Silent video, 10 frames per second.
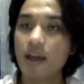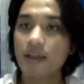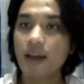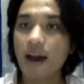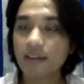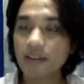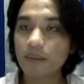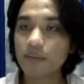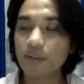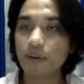the
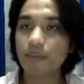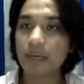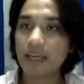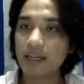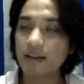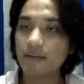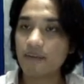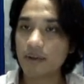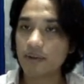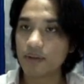items in our beginning
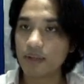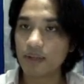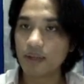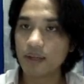inventory